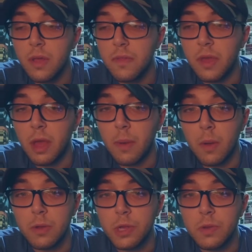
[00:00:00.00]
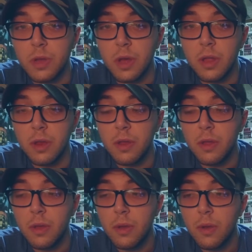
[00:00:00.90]
think about what you've done,
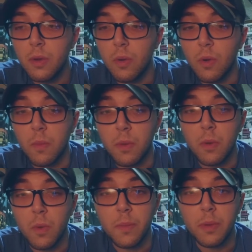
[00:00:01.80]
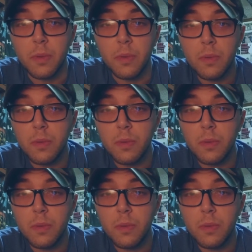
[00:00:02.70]
or I'm going to whip you.